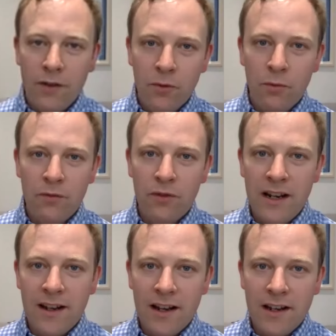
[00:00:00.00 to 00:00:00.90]
what we've really
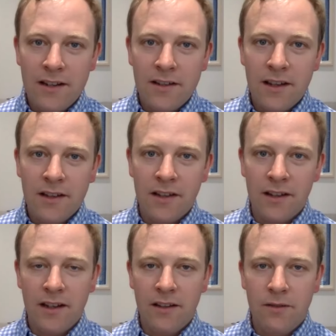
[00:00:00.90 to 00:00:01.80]
done in
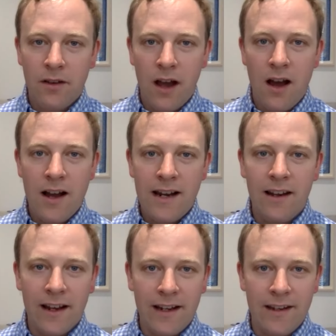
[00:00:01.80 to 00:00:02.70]
Sussex is
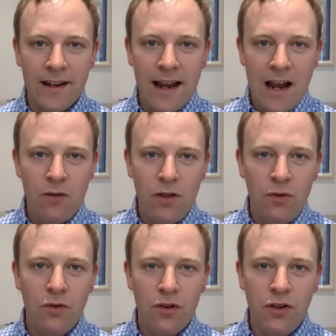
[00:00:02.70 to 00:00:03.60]
highlighted how you
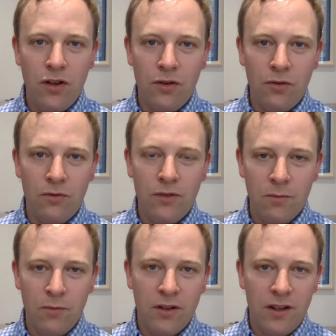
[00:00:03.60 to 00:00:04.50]
can use
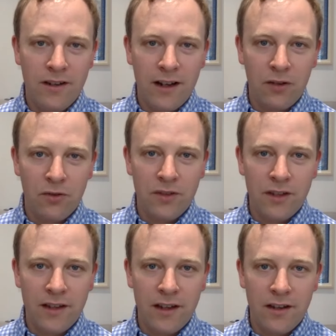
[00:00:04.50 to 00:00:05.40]
community diagnostic
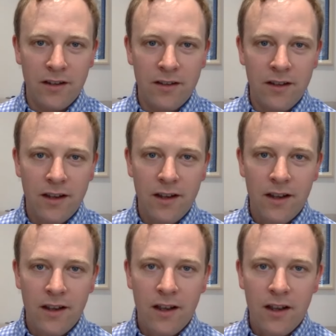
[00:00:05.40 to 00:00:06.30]
centres
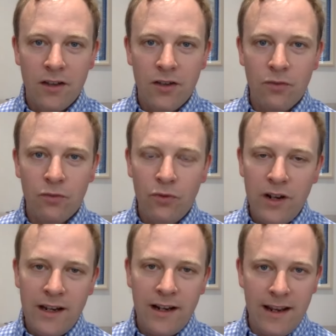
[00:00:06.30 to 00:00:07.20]
to
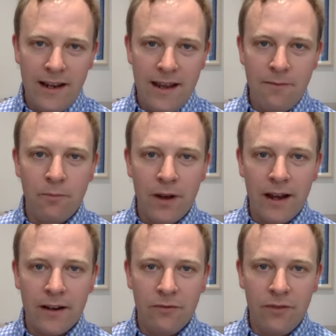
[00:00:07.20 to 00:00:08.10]
really
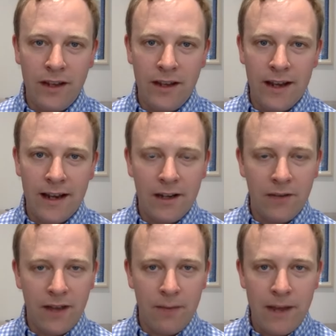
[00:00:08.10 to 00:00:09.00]
impact the elective
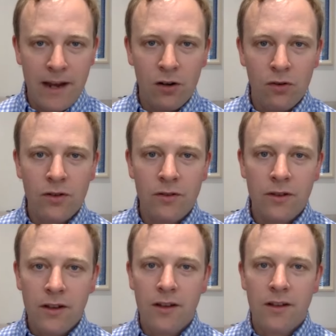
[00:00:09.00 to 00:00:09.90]
care backlog
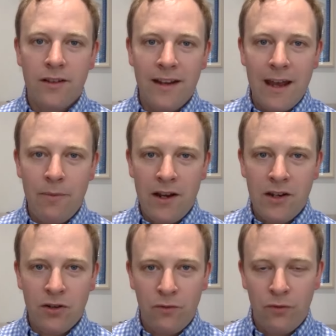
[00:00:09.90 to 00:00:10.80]
to get
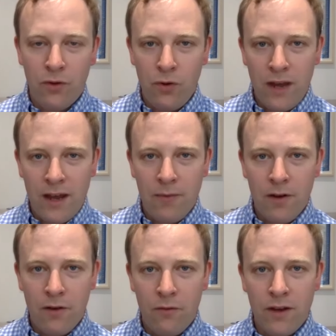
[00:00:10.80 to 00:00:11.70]
patients through care
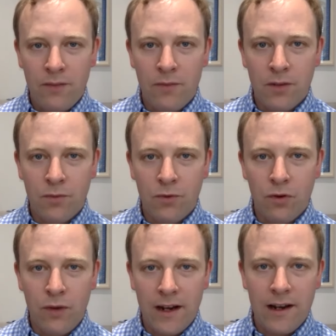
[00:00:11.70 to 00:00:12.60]
pathways much more
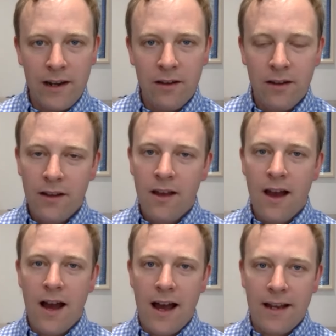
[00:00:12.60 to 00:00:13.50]
quickly
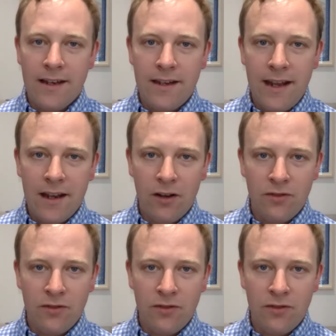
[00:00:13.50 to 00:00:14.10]
uh, and to get those